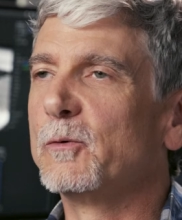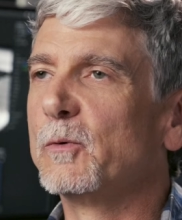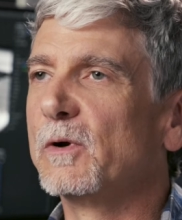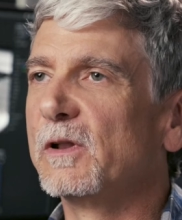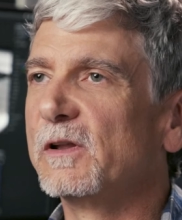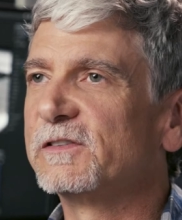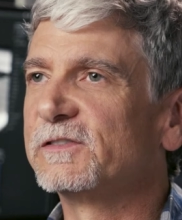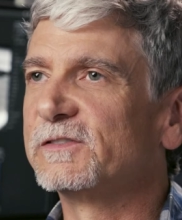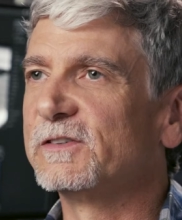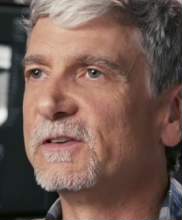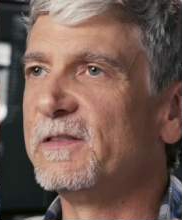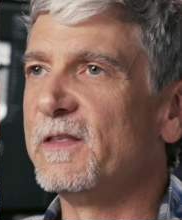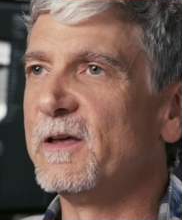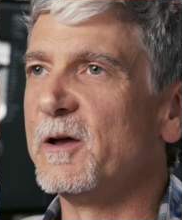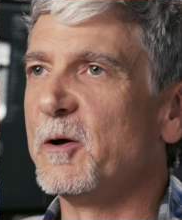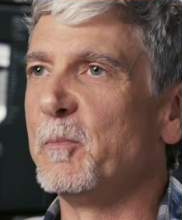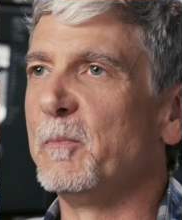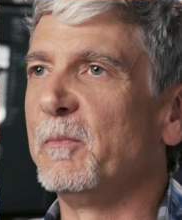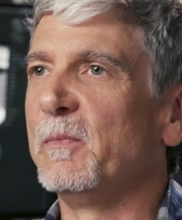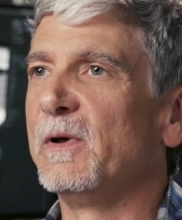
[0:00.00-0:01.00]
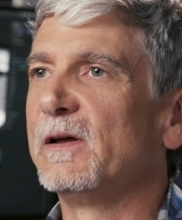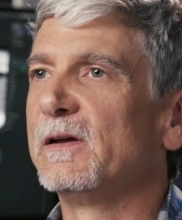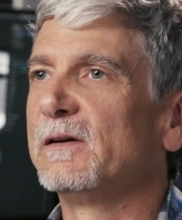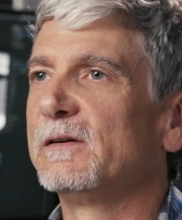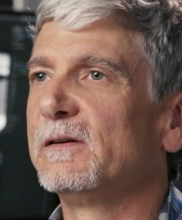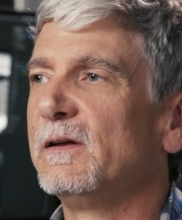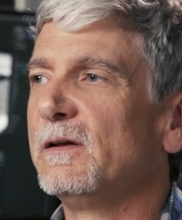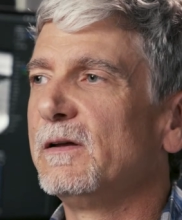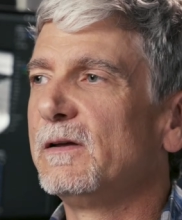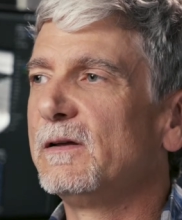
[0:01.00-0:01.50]
really see them
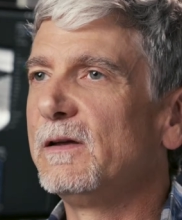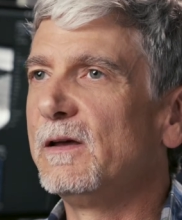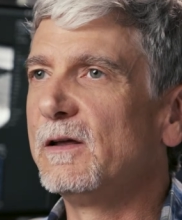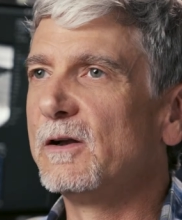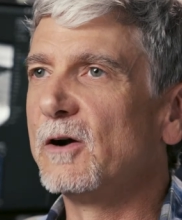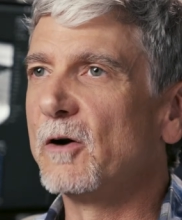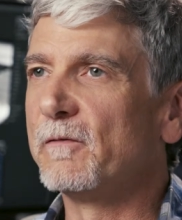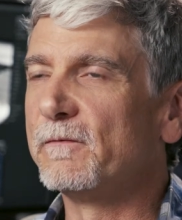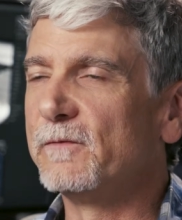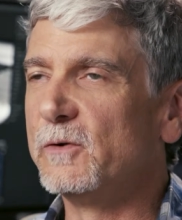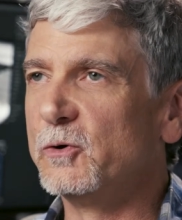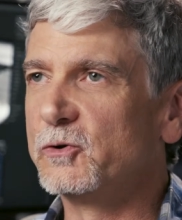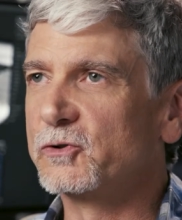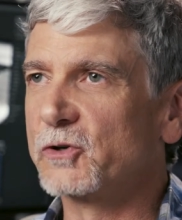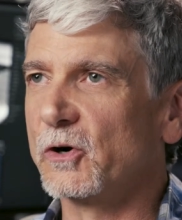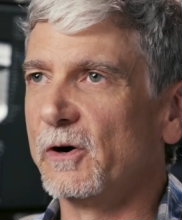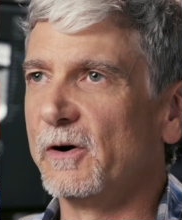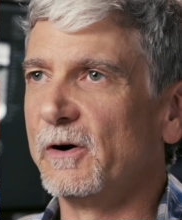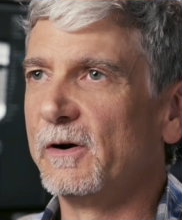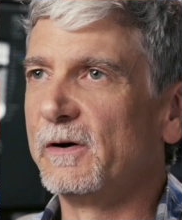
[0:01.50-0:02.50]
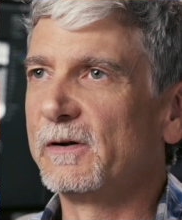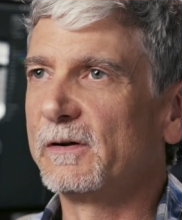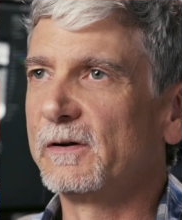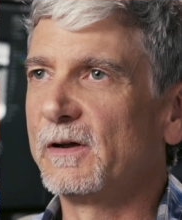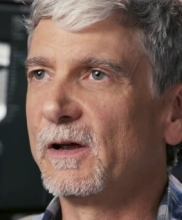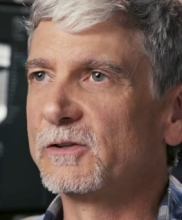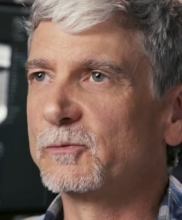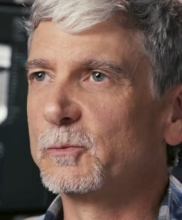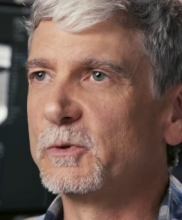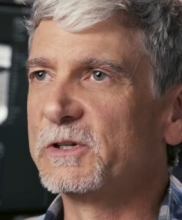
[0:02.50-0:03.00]
in our future
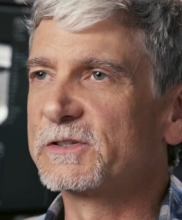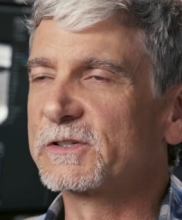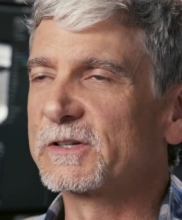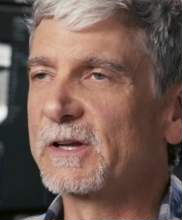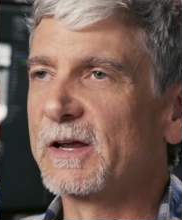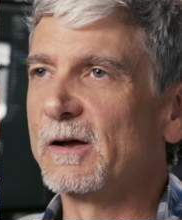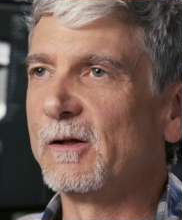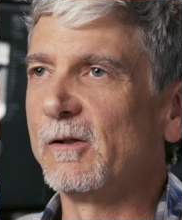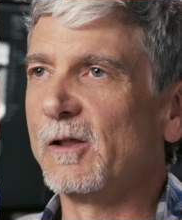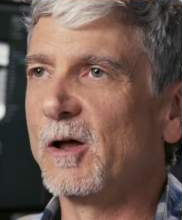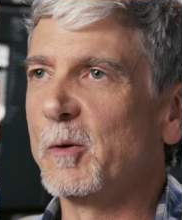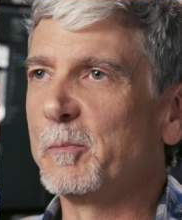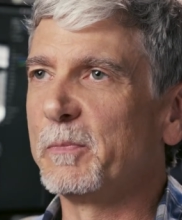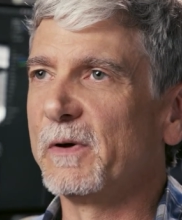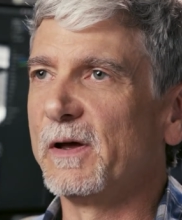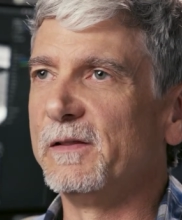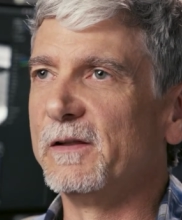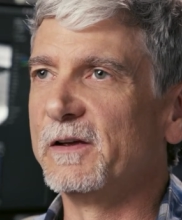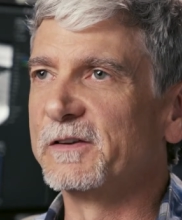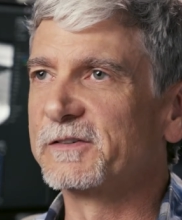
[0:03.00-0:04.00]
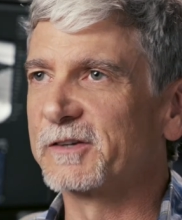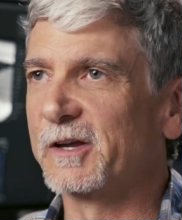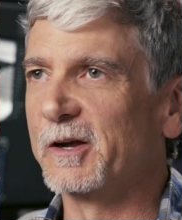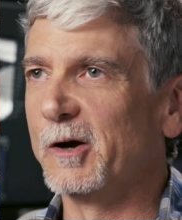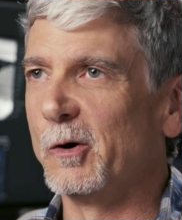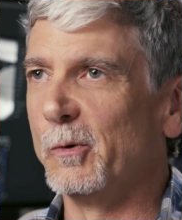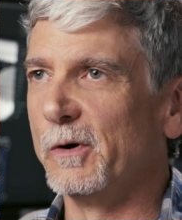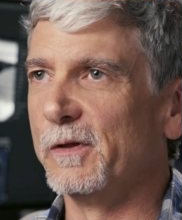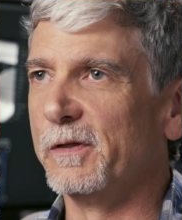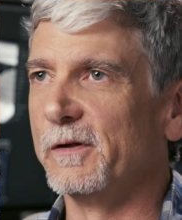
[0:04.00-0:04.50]
as we scale up and they
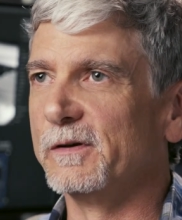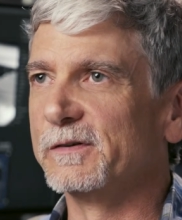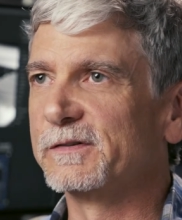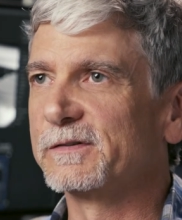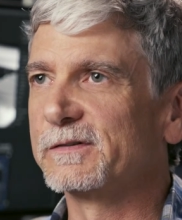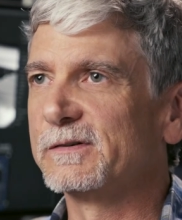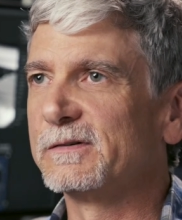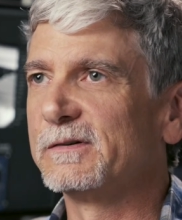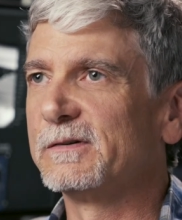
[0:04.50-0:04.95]
scale with us.